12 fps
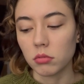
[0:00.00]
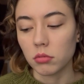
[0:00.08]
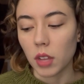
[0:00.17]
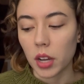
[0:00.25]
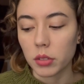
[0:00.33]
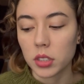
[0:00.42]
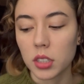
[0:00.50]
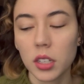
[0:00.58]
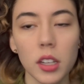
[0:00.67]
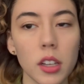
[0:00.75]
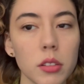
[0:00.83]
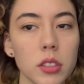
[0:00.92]
I was
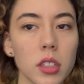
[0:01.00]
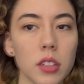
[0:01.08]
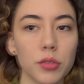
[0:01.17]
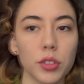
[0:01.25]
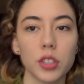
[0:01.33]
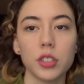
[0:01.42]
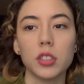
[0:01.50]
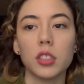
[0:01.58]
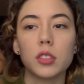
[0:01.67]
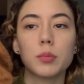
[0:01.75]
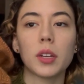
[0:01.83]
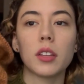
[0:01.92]
thinking I was gonna finish
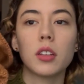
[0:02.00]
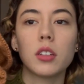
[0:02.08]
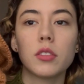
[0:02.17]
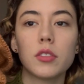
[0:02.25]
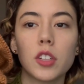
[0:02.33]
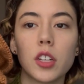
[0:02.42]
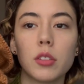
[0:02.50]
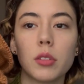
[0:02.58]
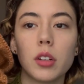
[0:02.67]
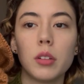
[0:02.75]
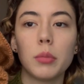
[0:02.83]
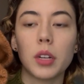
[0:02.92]
this by the end of
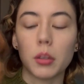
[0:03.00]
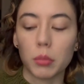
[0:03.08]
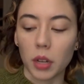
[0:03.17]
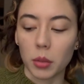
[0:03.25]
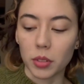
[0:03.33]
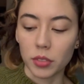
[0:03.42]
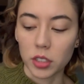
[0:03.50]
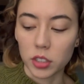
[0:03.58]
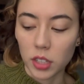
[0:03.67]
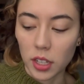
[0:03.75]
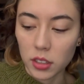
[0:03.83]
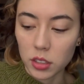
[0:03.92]
January, but I'll probably finish
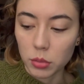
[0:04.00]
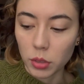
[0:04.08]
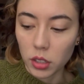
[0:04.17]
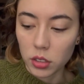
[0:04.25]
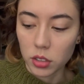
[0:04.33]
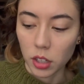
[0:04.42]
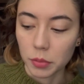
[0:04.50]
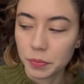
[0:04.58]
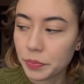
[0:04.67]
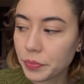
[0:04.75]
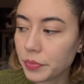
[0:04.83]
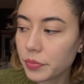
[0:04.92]
that this week. So
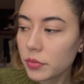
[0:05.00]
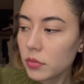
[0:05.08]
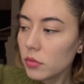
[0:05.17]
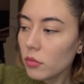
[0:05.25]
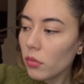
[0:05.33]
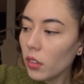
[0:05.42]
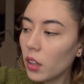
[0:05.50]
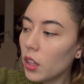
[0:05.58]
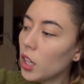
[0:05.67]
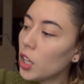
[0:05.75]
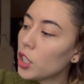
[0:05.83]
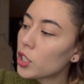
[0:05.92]

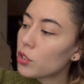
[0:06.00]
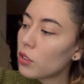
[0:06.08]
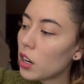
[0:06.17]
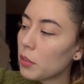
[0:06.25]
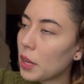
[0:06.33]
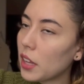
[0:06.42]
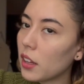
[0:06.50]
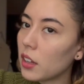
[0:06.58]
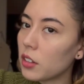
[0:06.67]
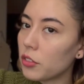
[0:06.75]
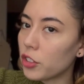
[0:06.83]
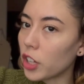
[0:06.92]
Shrug by the end
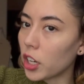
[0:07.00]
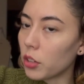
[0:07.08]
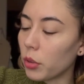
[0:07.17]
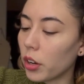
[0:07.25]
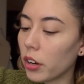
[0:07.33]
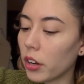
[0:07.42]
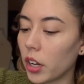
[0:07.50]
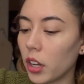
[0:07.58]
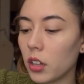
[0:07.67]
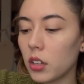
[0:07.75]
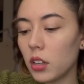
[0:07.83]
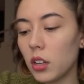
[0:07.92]
of January,
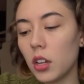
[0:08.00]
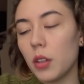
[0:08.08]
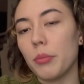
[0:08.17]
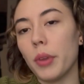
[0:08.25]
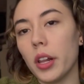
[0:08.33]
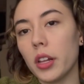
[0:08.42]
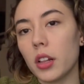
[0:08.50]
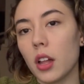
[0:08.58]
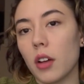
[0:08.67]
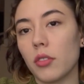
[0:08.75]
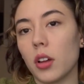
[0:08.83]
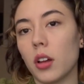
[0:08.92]

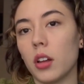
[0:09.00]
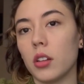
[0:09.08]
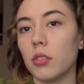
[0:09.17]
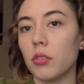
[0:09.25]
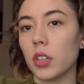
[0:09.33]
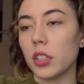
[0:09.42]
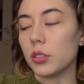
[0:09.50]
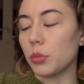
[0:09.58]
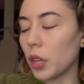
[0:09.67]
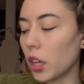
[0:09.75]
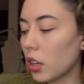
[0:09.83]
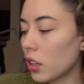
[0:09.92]
balaclava this
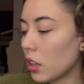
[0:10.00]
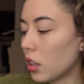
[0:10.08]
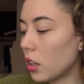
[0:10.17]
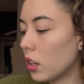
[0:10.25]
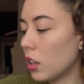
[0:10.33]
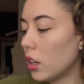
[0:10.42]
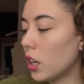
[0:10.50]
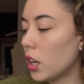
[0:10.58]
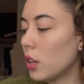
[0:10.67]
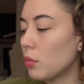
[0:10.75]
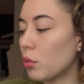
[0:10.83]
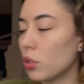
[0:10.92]
week,
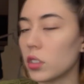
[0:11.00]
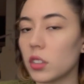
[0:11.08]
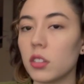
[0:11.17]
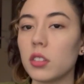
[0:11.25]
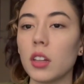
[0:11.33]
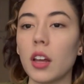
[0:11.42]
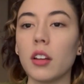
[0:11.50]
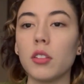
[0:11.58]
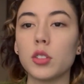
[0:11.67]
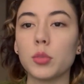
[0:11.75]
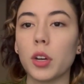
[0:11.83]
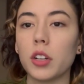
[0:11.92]
porcelain
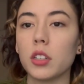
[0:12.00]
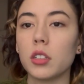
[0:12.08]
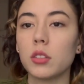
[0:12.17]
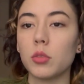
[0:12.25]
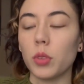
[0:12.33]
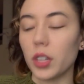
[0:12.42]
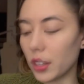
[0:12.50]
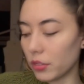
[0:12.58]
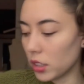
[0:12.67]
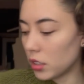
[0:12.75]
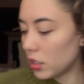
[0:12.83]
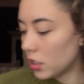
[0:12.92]
sweater
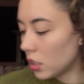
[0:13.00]
whenever.